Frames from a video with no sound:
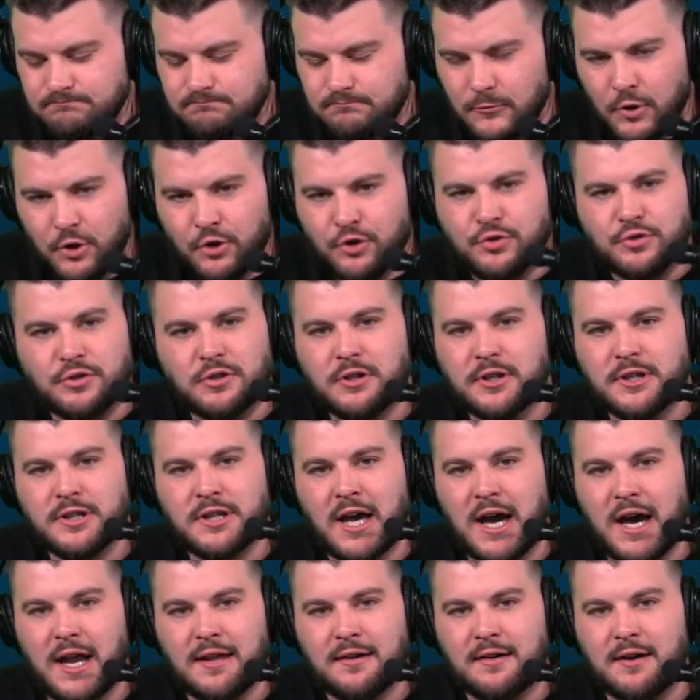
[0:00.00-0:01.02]
There's really
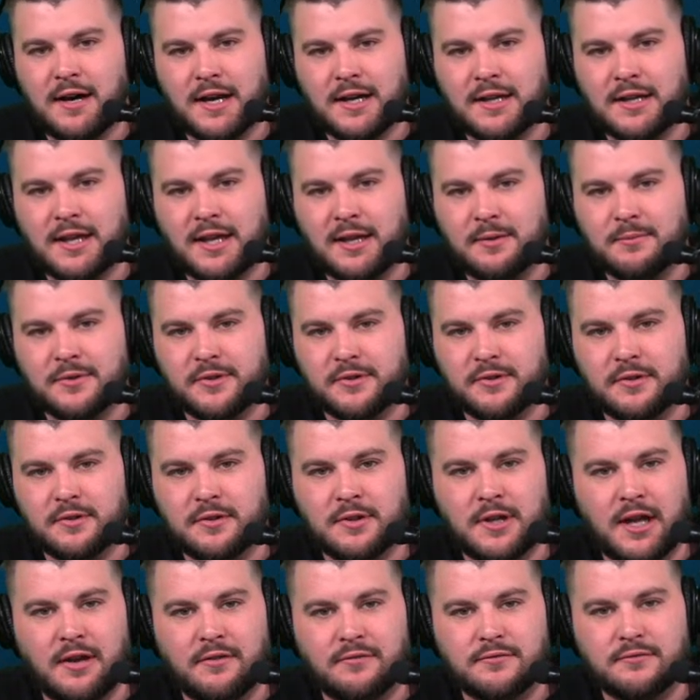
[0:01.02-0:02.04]
not a lot of games
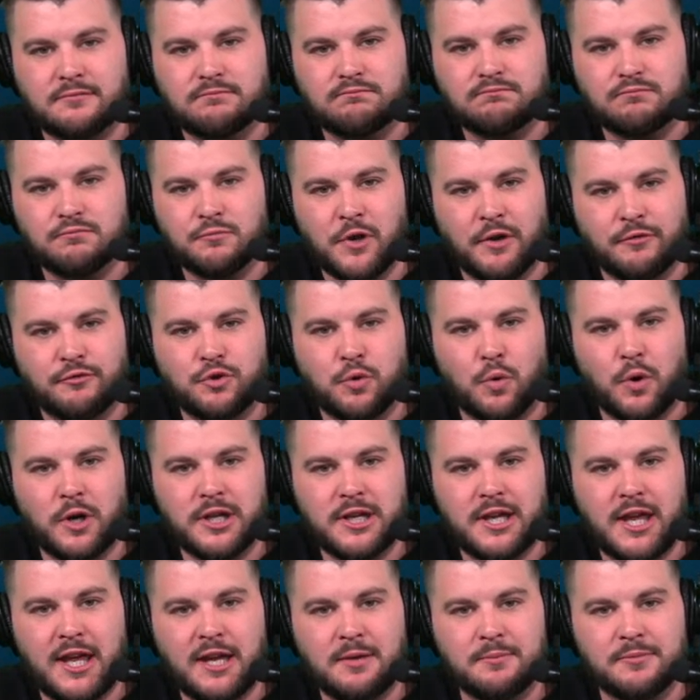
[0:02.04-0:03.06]
left. We have twenty
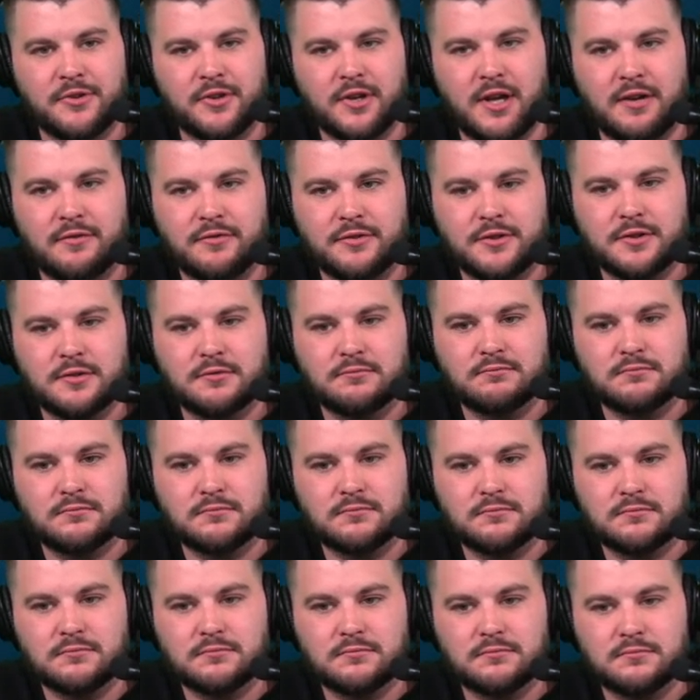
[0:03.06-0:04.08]
games left.
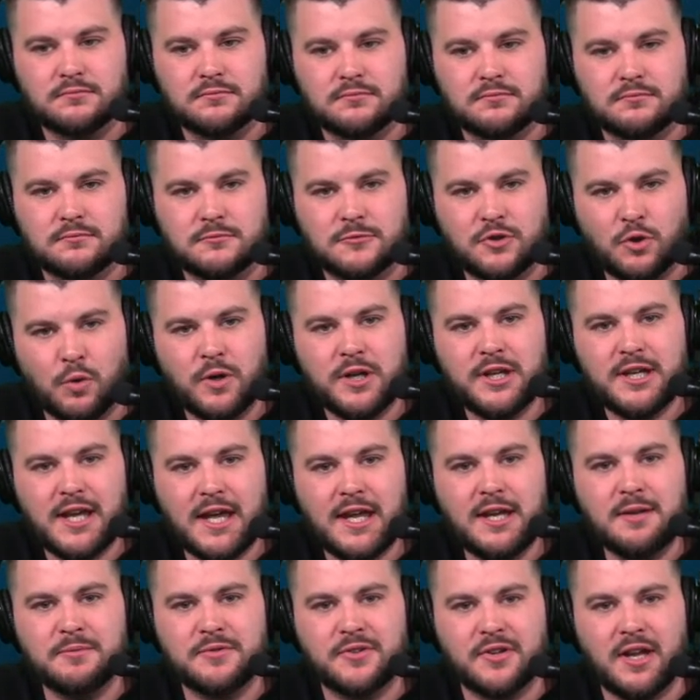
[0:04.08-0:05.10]
twenty
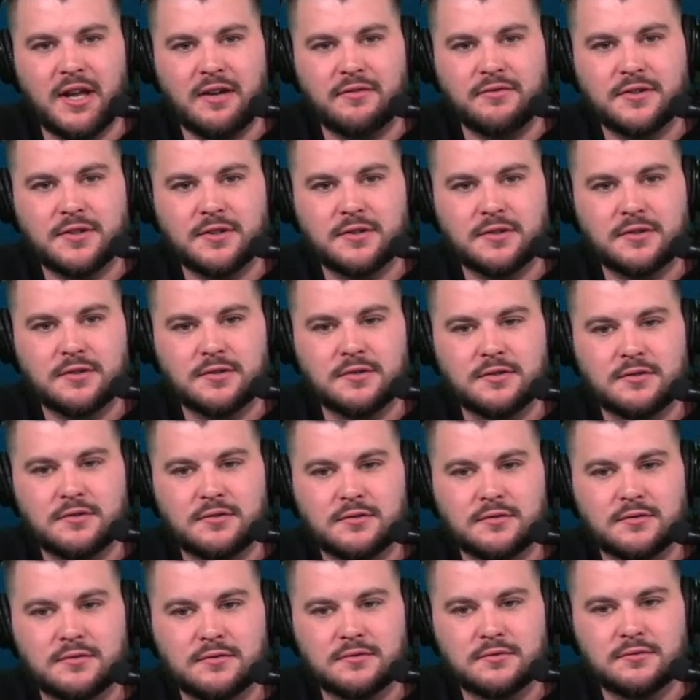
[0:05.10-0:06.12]
games left.
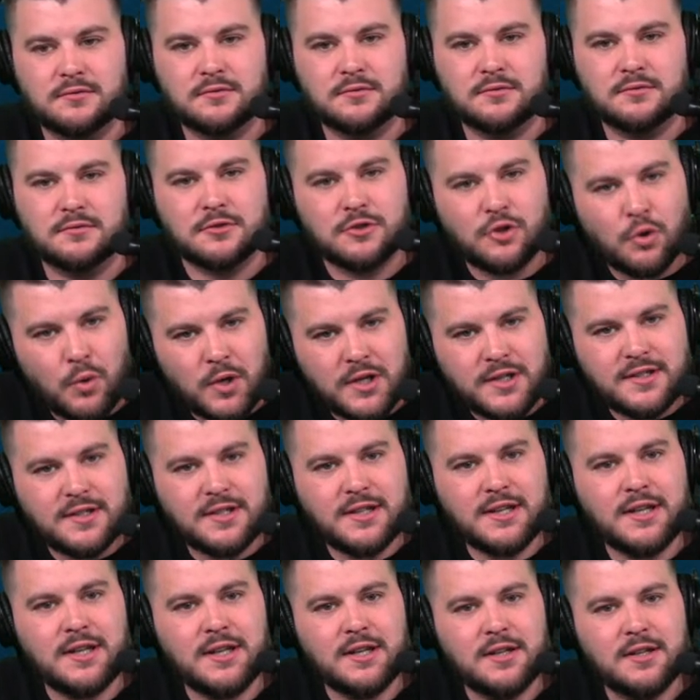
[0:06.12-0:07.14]

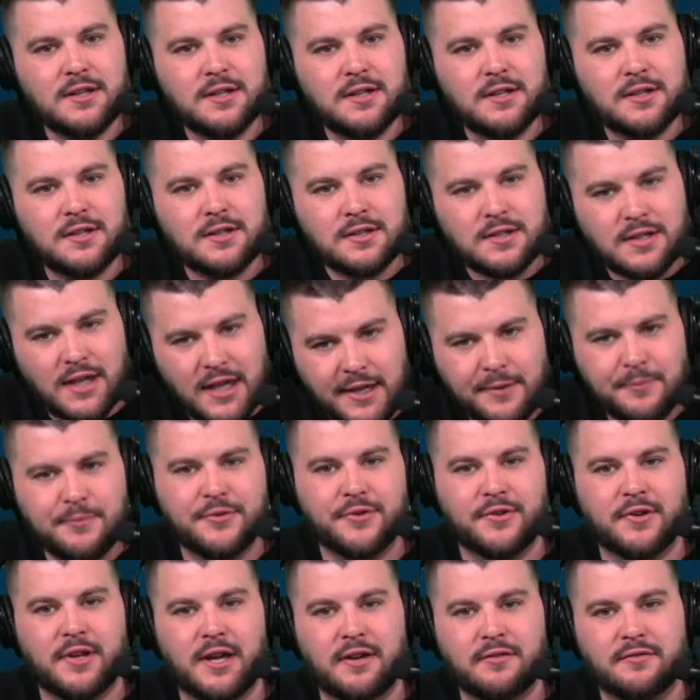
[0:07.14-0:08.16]
twenty
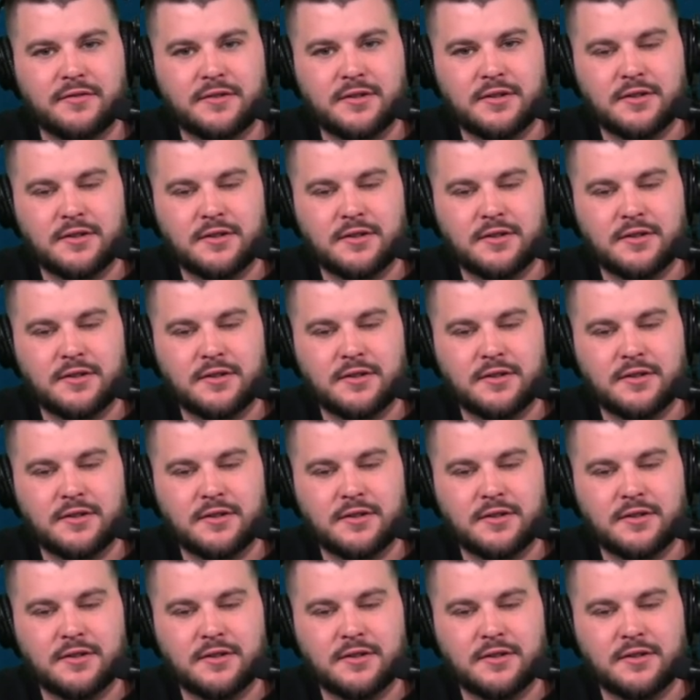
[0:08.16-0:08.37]
games left.